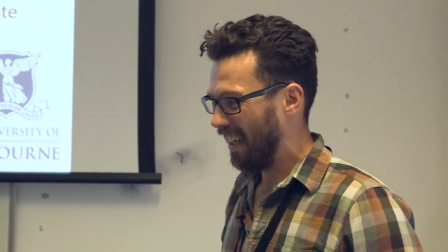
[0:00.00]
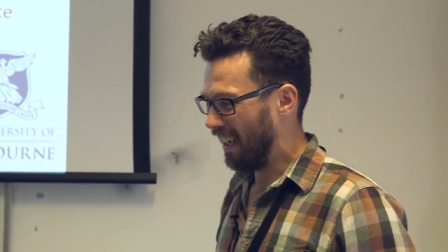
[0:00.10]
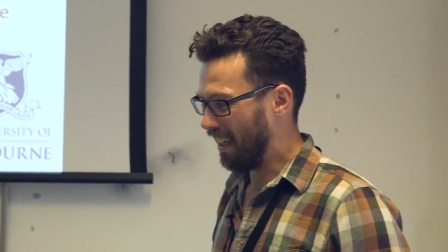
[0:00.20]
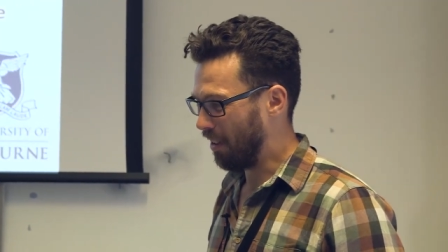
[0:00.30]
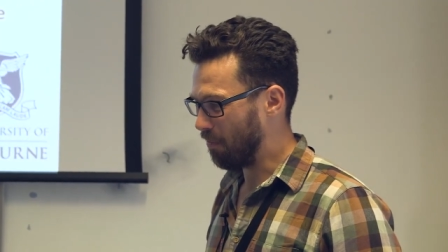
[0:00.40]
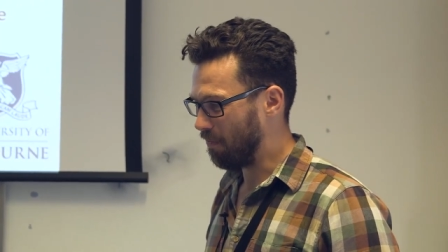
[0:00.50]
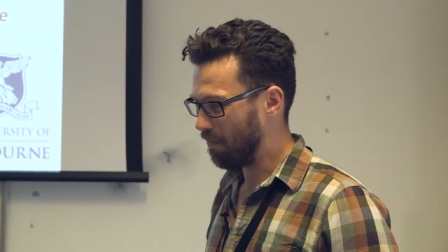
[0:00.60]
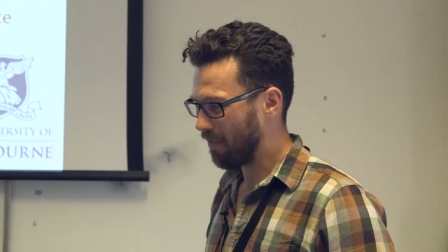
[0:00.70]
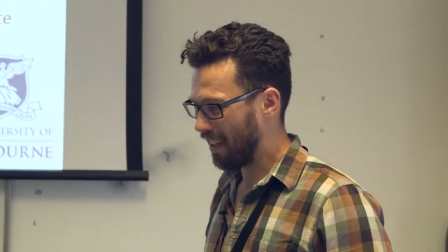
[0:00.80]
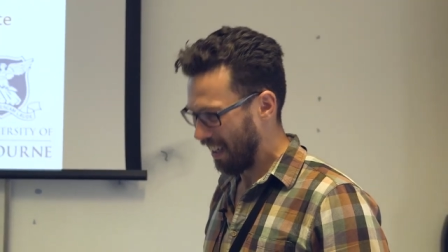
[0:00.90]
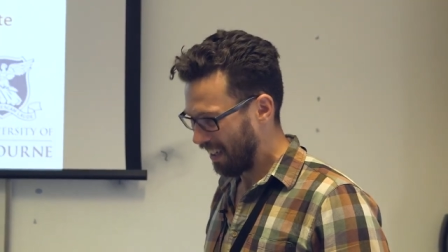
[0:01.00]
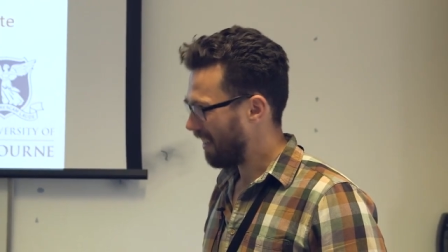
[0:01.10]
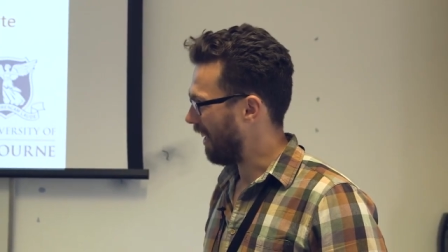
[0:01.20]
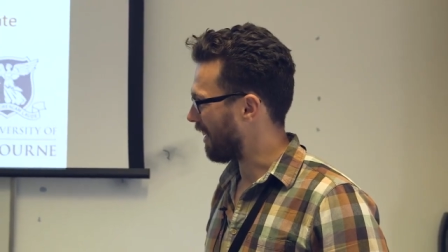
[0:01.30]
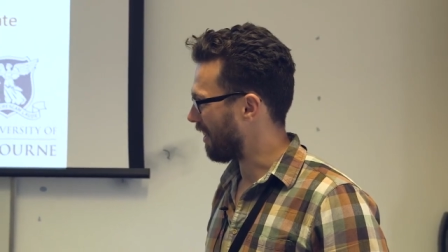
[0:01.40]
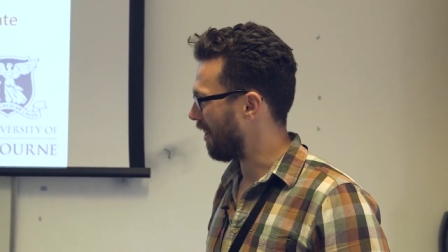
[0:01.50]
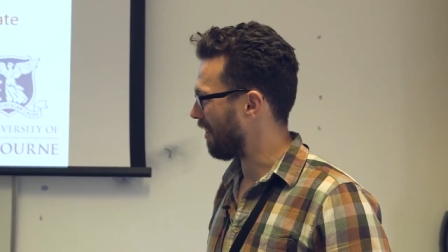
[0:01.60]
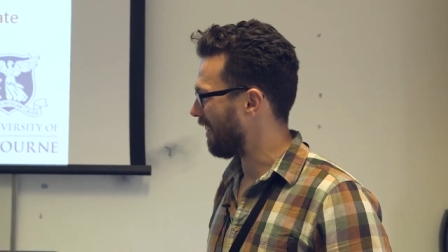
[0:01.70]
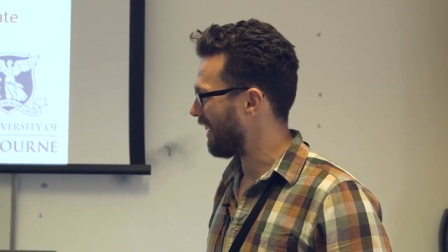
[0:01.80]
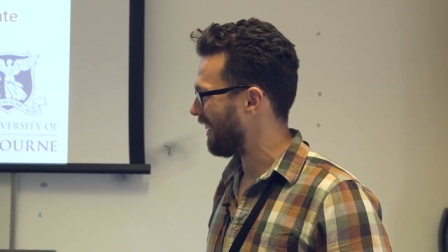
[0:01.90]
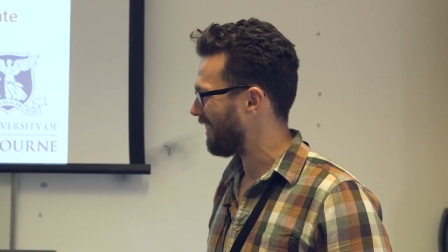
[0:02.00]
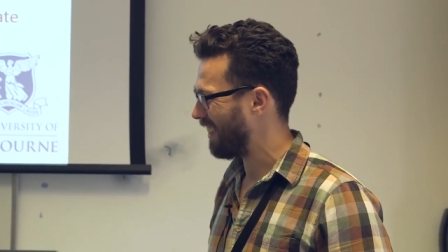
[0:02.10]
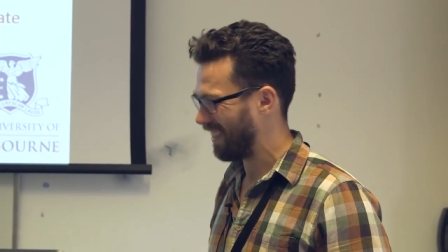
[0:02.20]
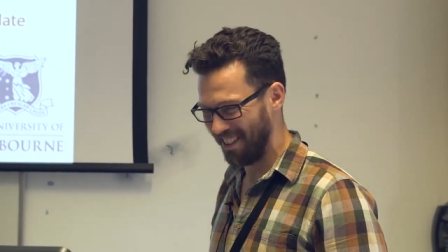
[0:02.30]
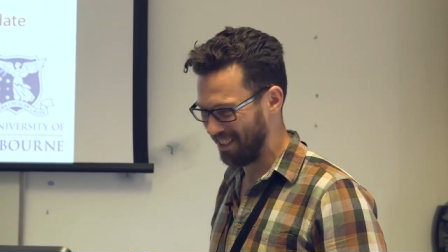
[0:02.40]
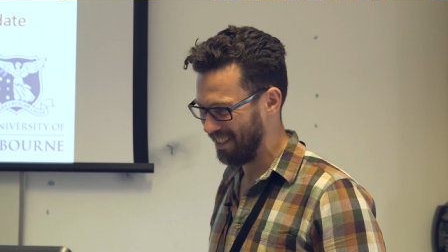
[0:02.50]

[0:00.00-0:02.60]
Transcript: I can go now, yeah.